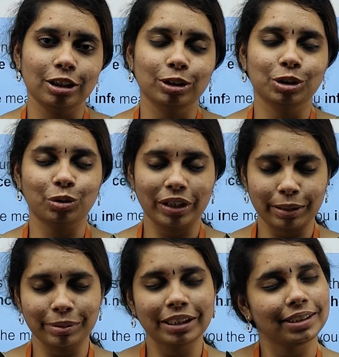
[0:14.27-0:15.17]
So we
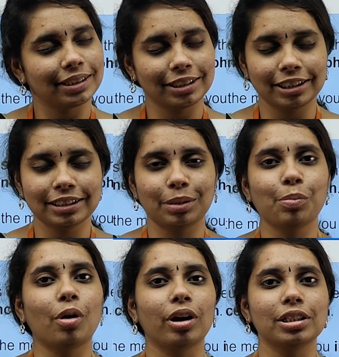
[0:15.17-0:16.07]
have been discussing
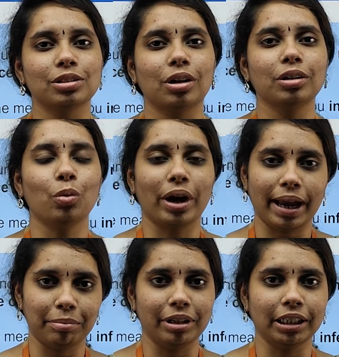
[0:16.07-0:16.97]
some models on
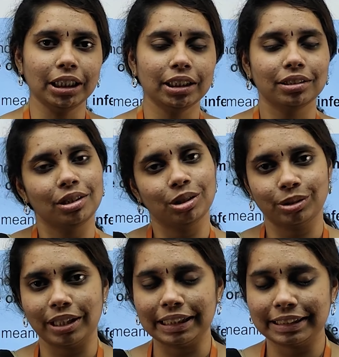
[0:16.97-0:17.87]
vocabulary.
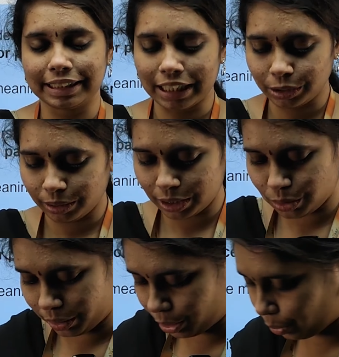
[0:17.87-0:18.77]
So let's start
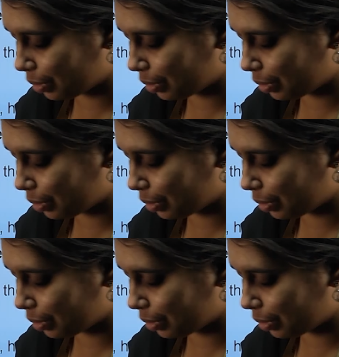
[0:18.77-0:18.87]
today's video